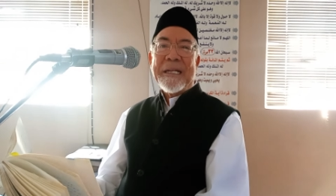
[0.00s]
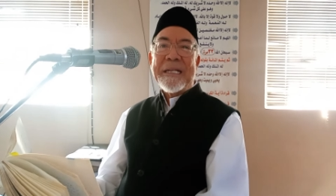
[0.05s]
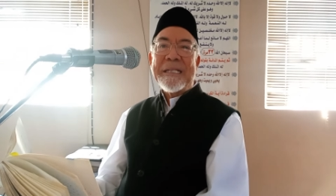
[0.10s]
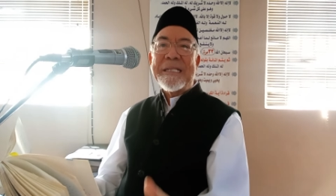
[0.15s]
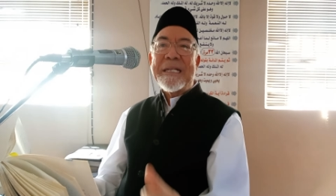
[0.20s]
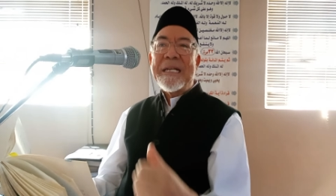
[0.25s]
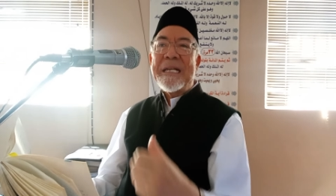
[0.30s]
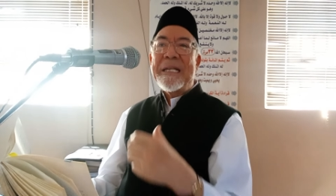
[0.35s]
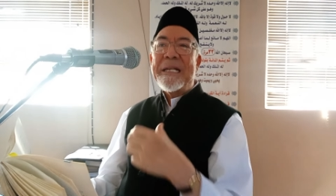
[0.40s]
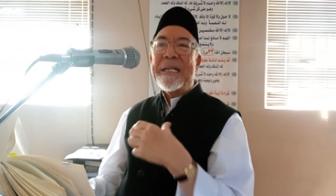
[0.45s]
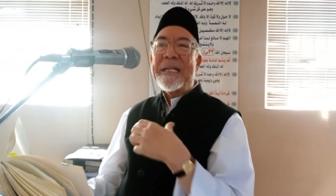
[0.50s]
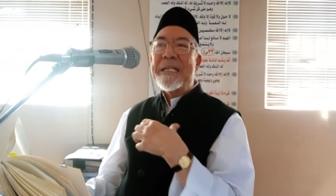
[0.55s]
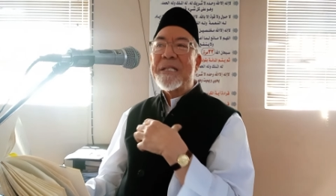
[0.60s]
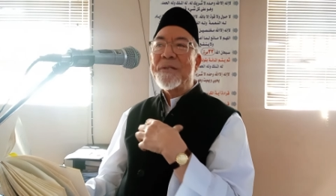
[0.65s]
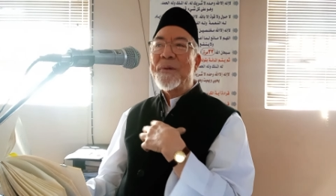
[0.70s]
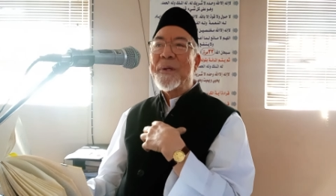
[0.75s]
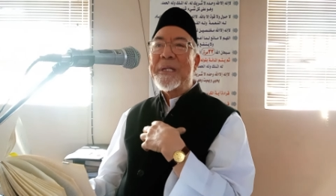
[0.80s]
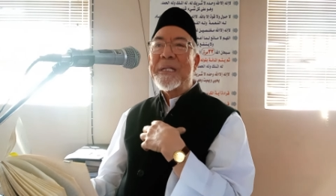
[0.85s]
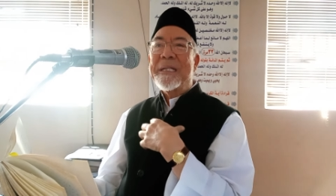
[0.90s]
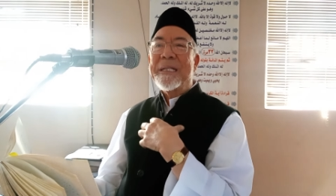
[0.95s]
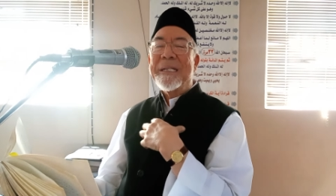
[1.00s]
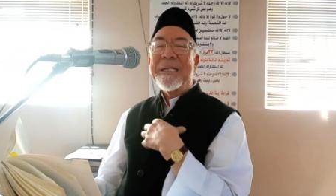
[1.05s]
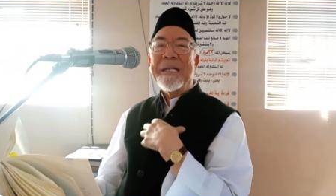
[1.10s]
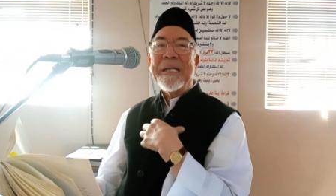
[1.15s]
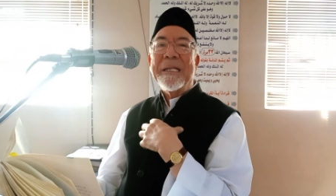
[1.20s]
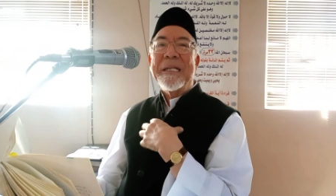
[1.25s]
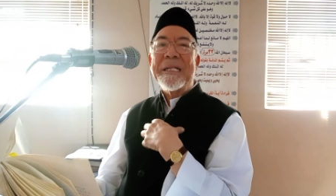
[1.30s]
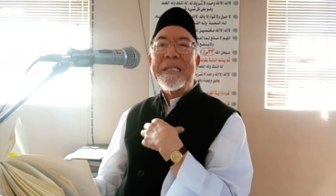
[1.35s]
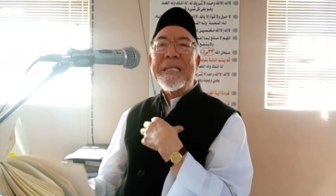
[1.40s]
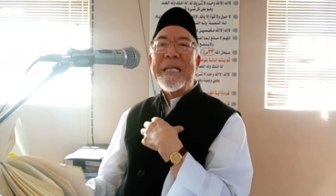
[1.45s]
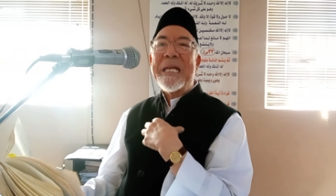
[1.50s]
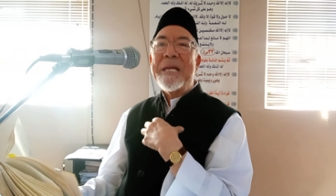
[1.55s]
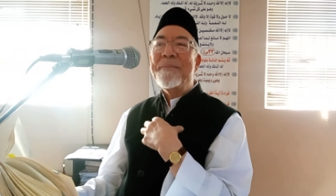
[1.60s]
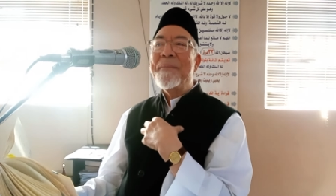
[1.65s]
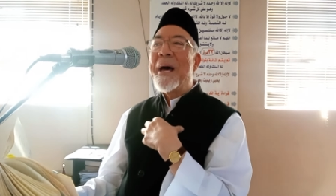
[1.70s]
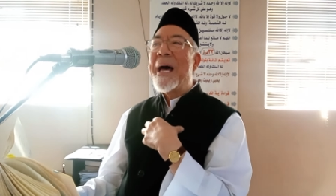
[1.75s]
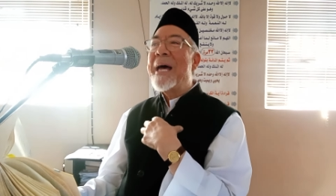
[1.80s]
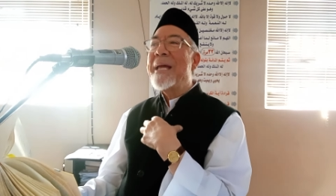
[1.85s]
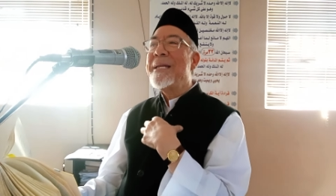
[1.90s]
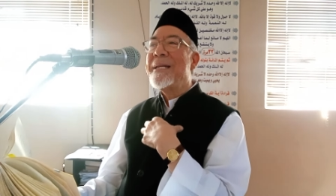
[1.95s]
He's ill in his what? In his
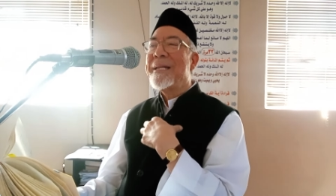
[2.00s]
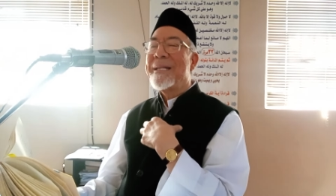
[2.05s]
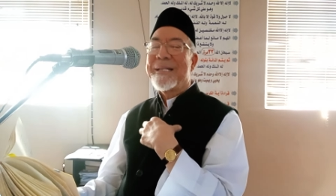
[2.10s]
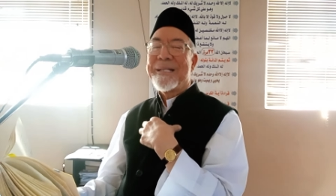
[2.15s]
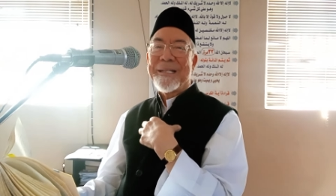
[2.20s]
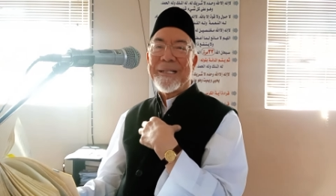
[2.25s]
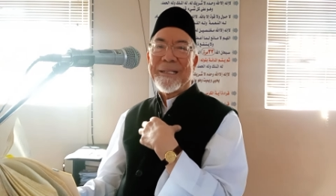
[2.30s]
iman.